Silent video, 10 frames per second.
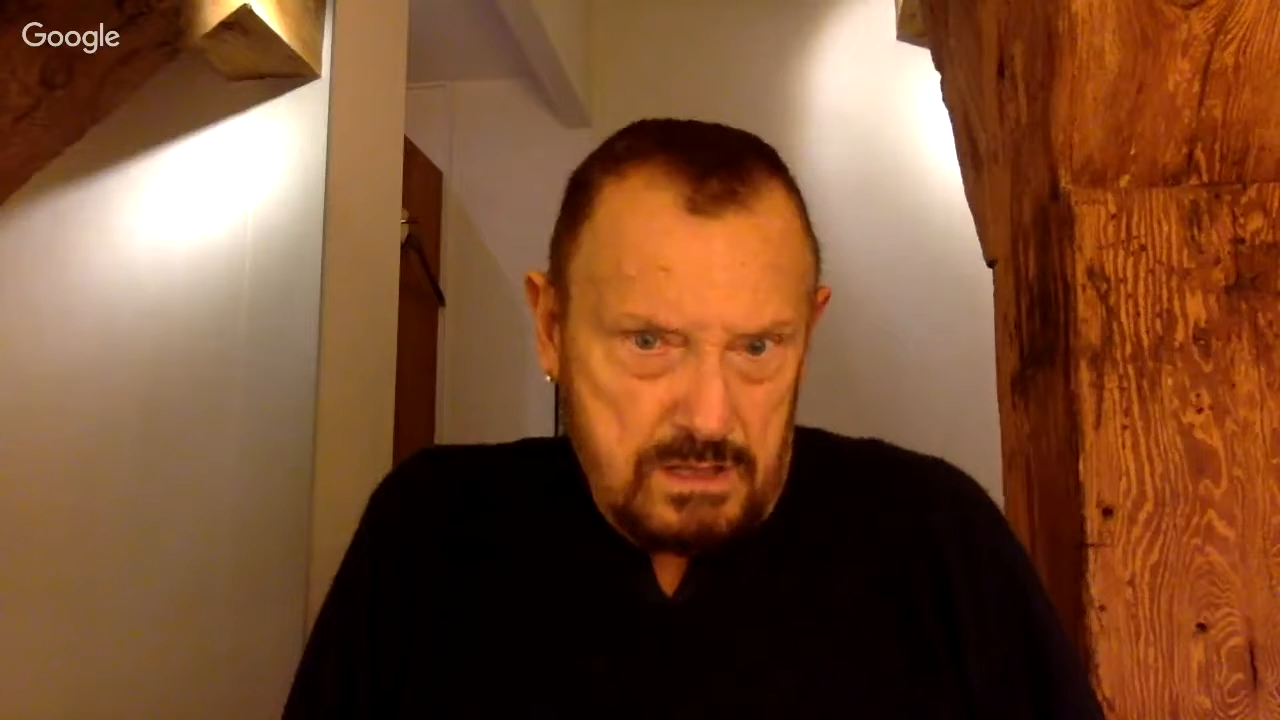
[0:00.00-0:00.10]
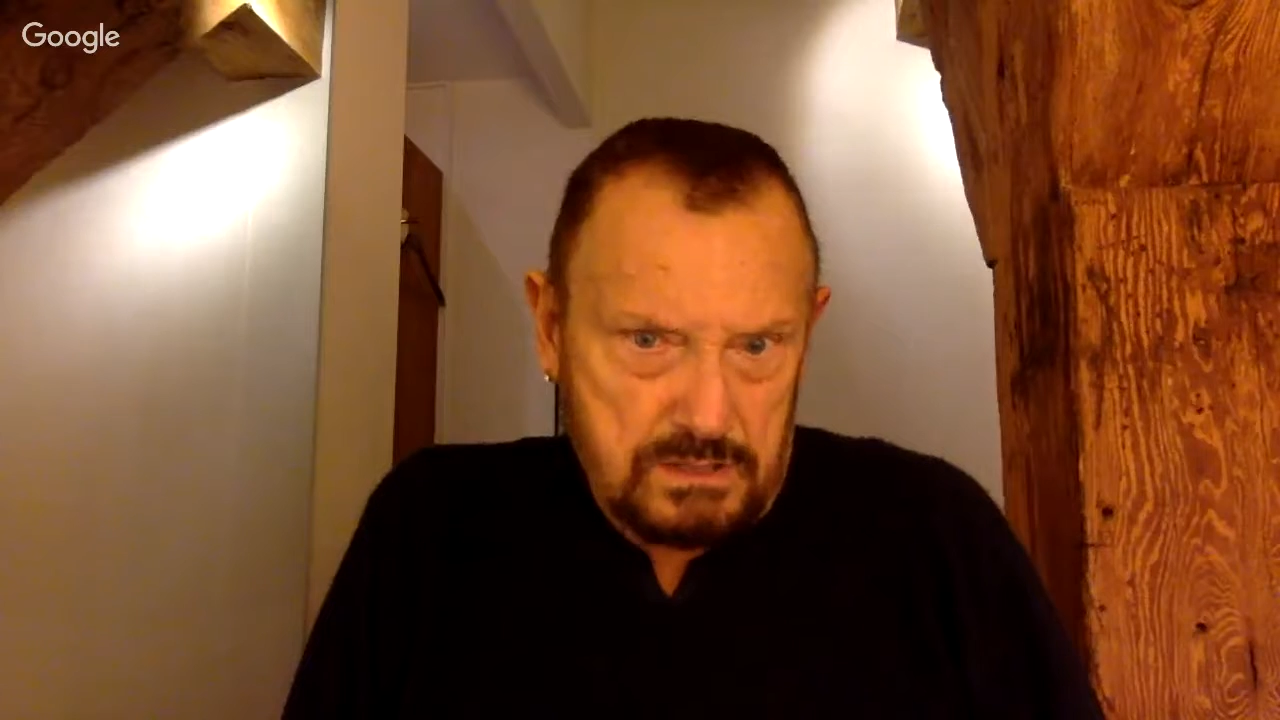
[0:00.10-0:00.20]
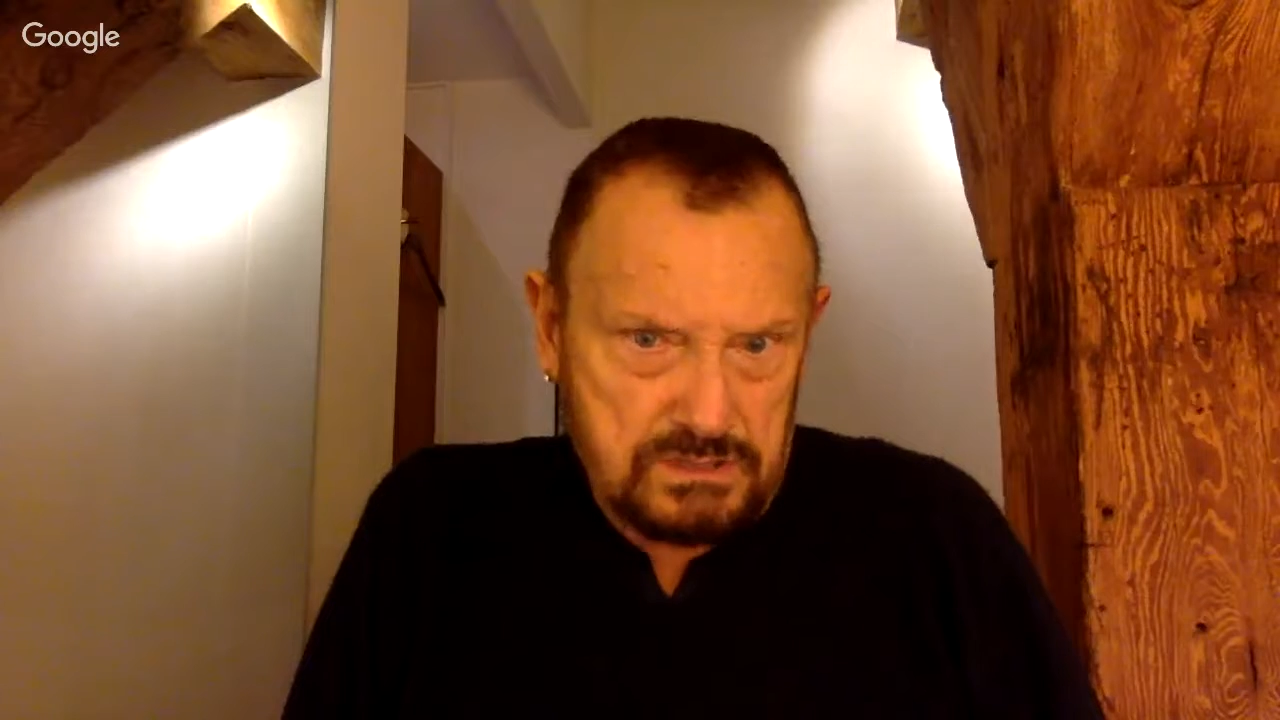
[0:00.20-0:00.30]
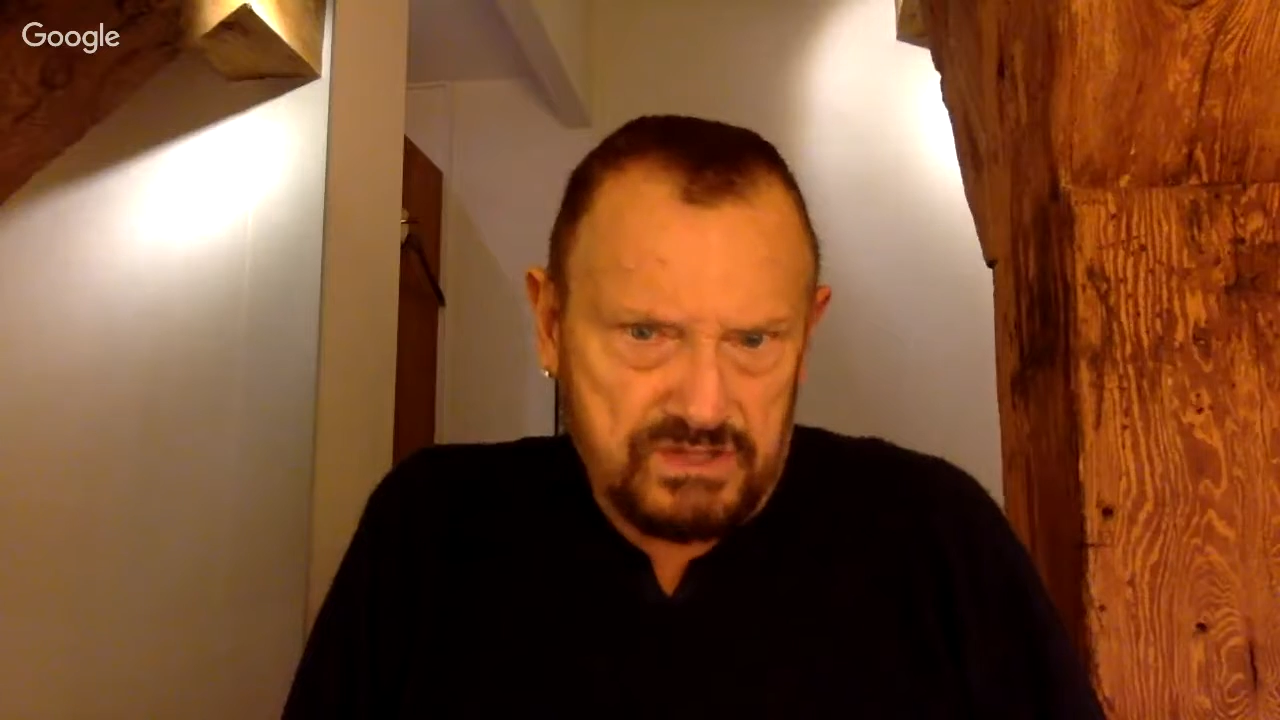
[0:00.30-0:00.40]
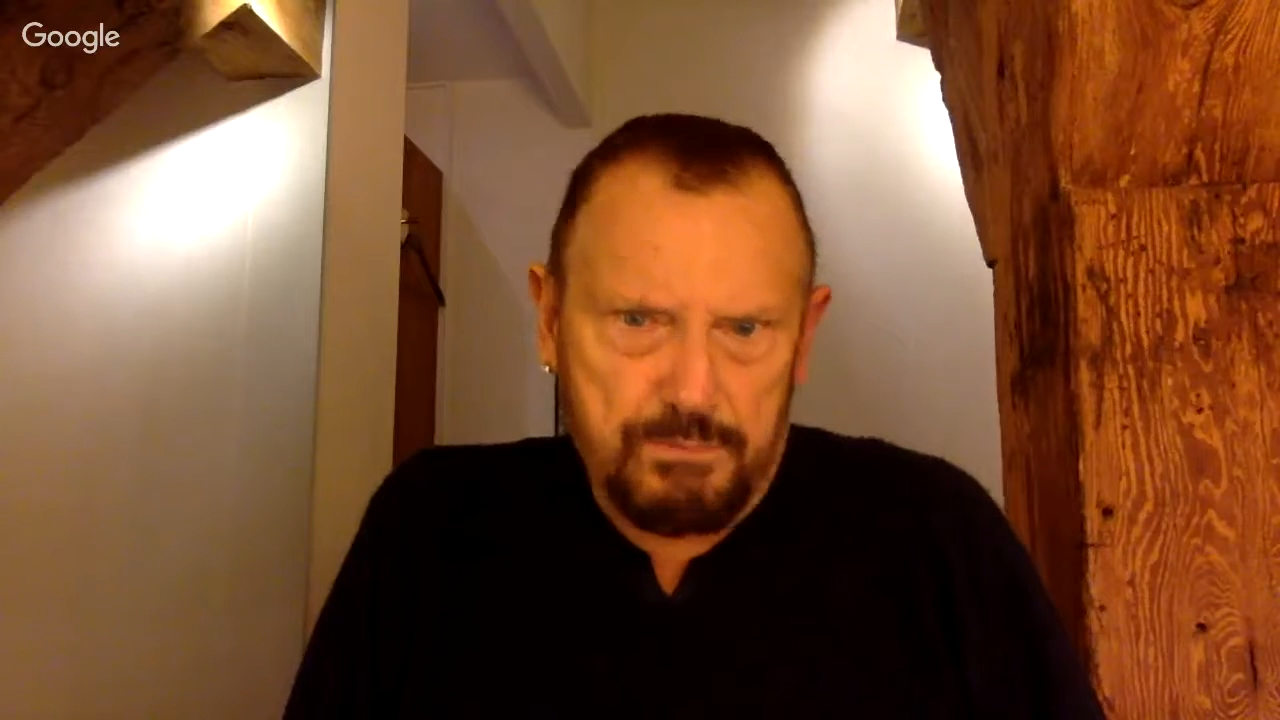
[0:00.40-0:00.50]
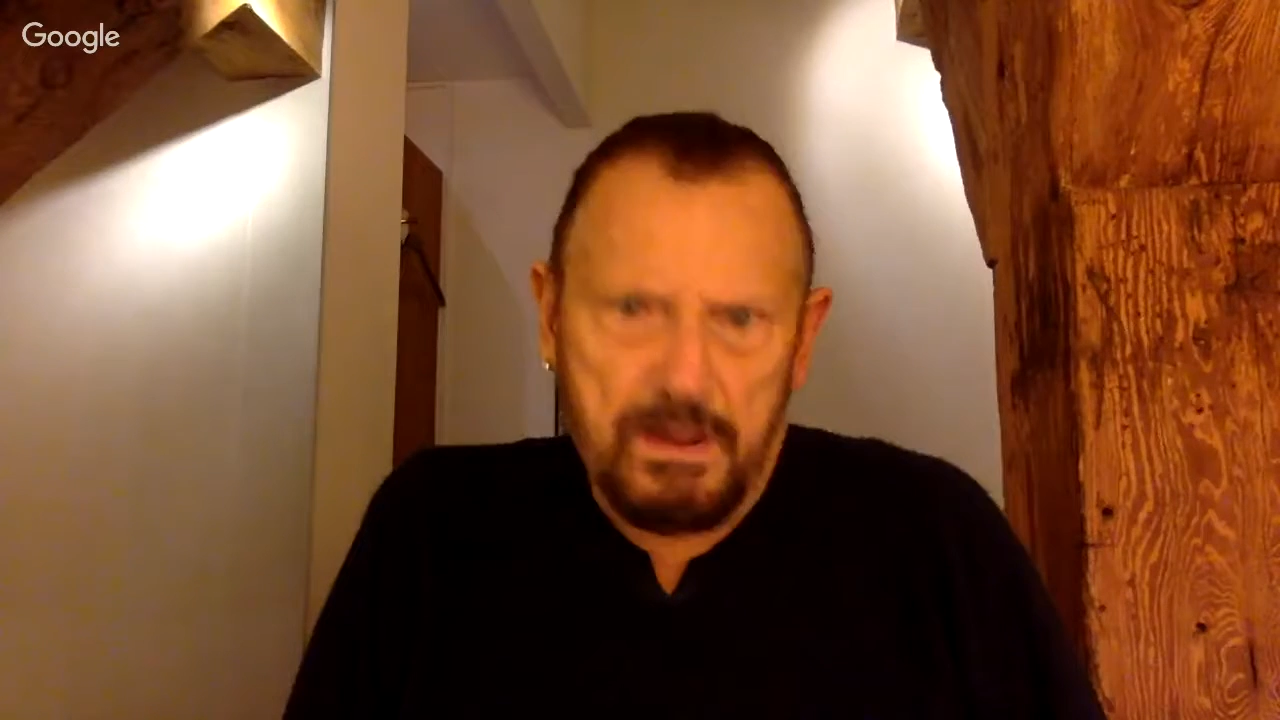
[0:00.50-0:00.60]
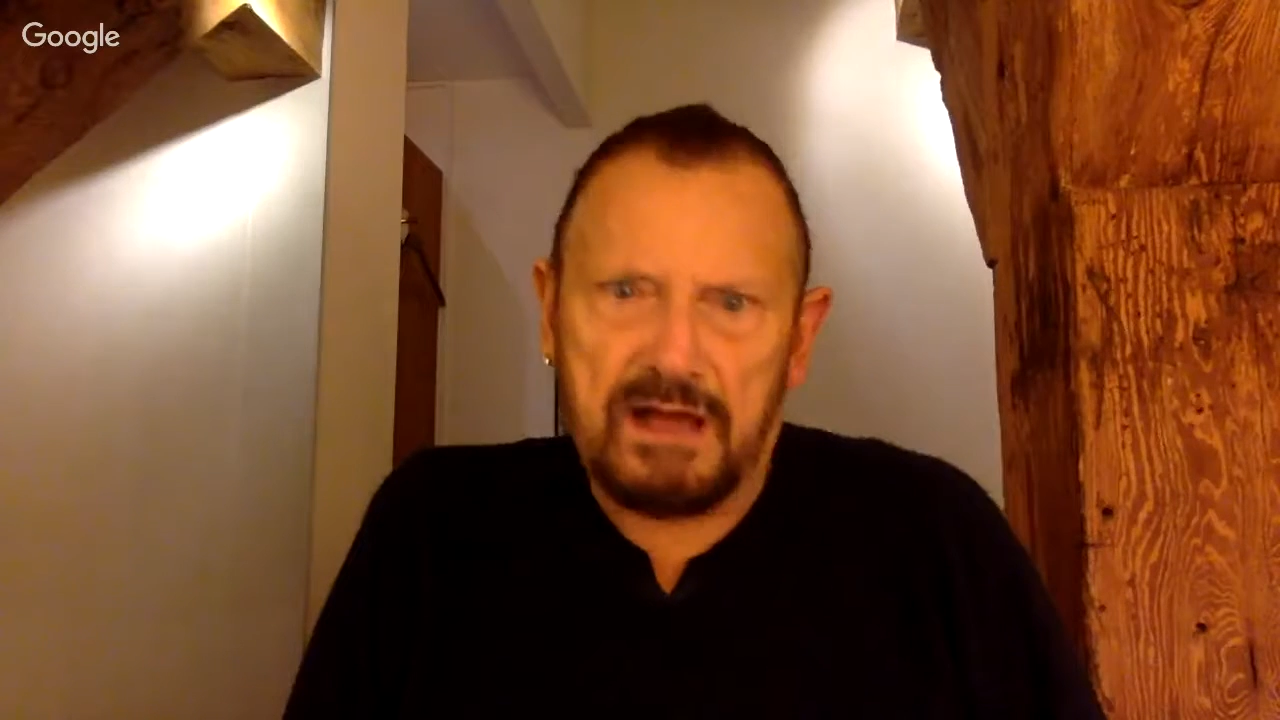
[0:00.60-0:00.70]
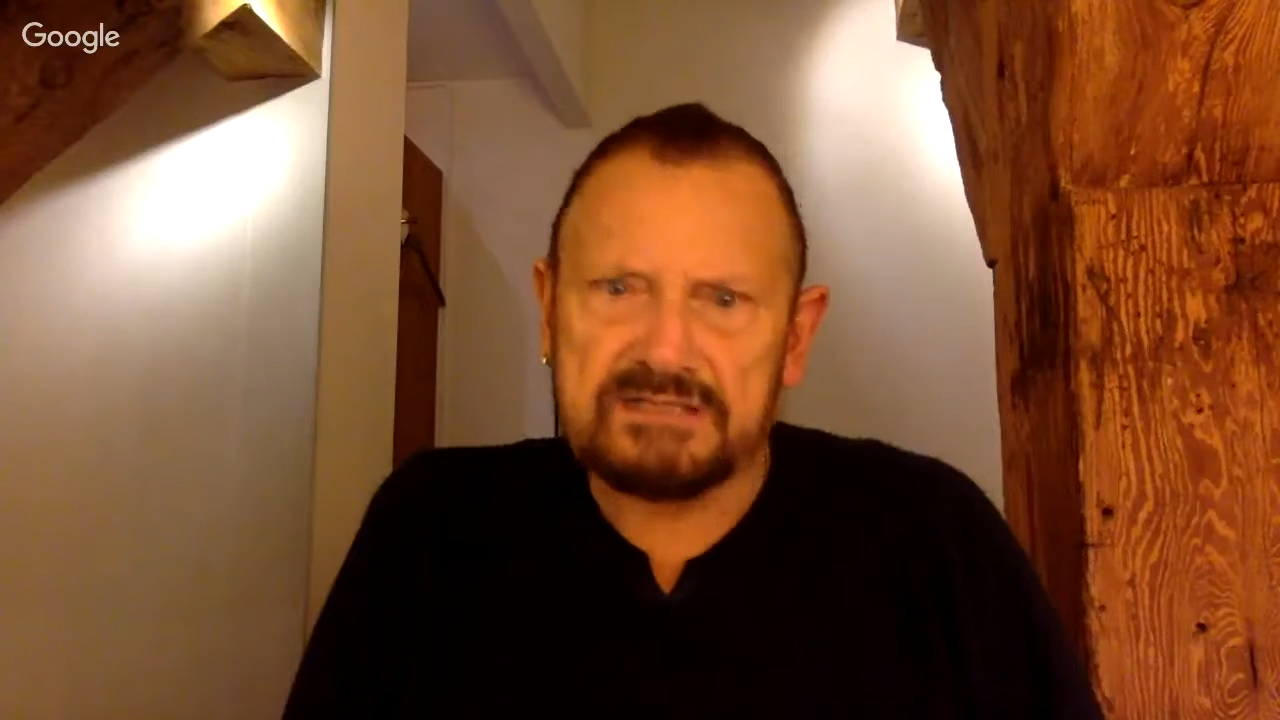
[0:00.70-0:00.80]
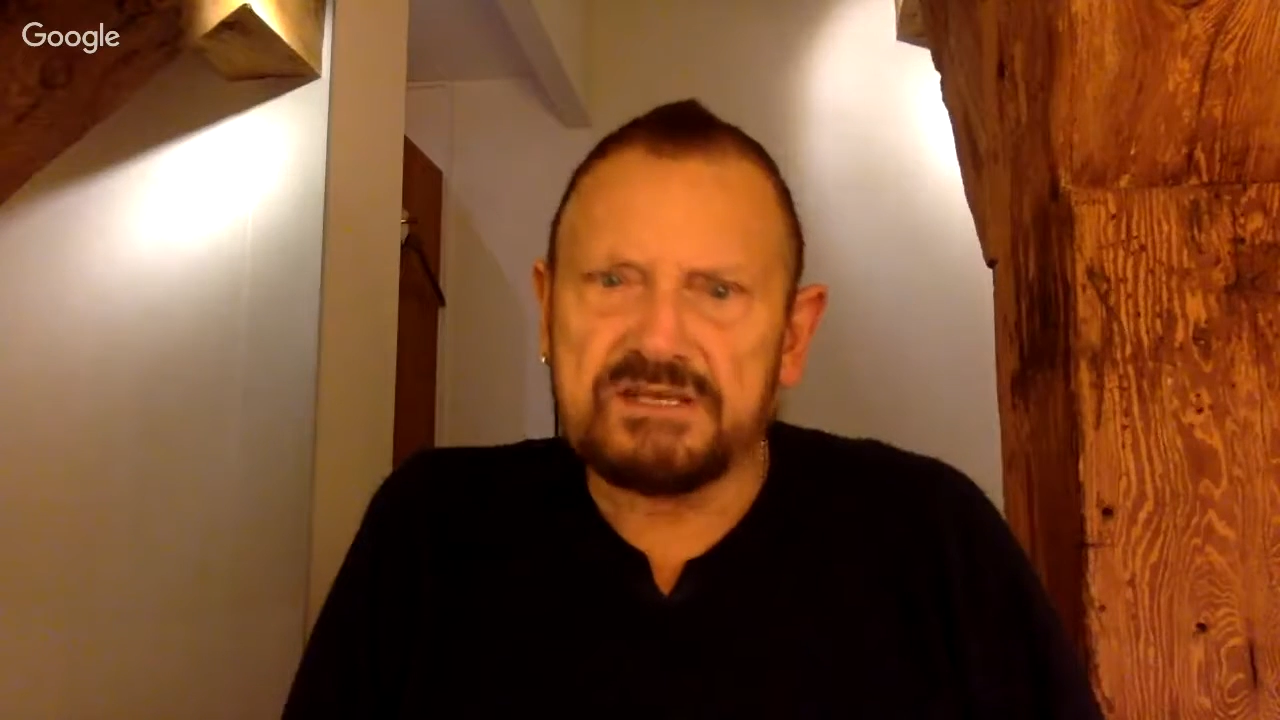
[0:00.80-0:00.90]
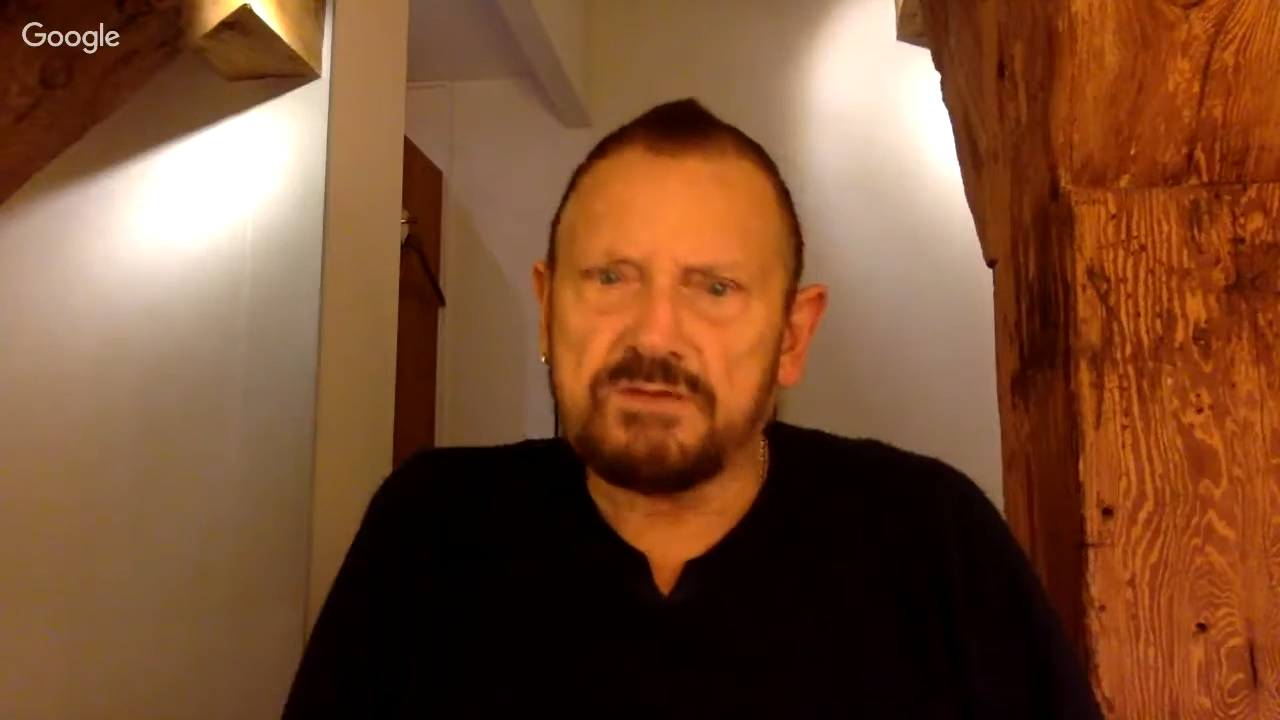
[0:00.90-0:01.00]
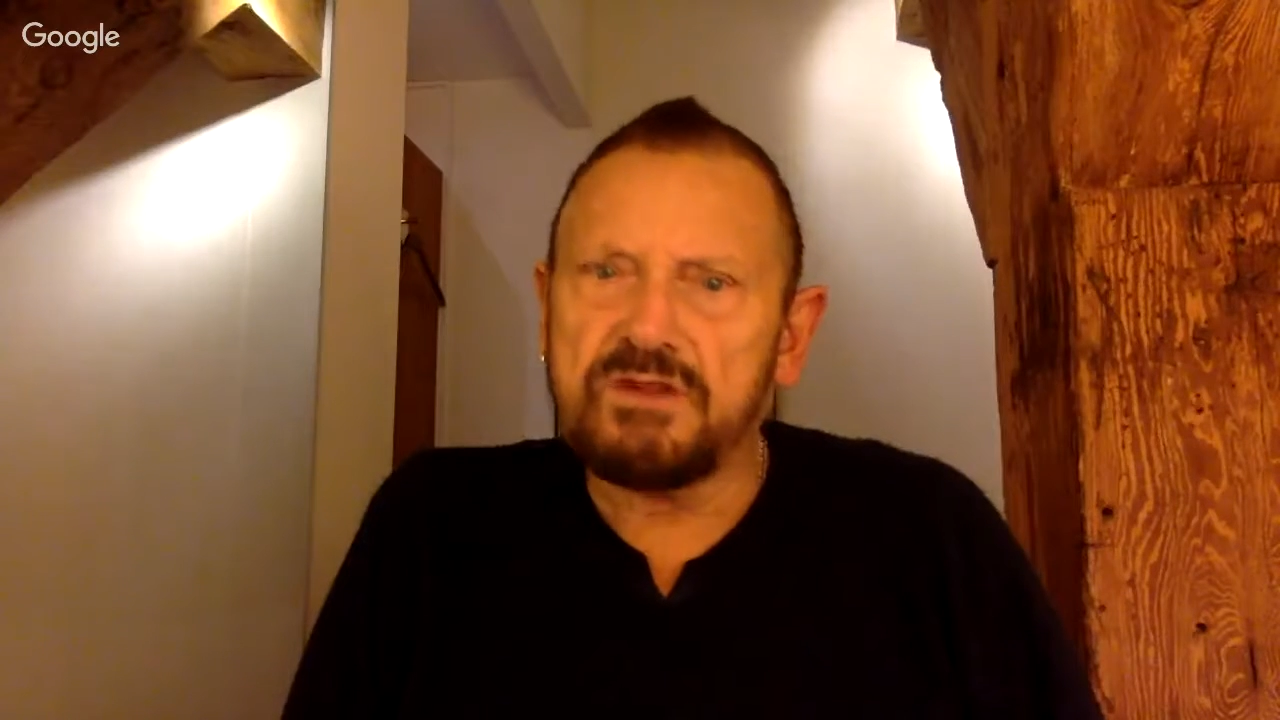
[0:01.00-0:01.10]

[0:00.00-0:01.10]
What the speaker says: to the bars so that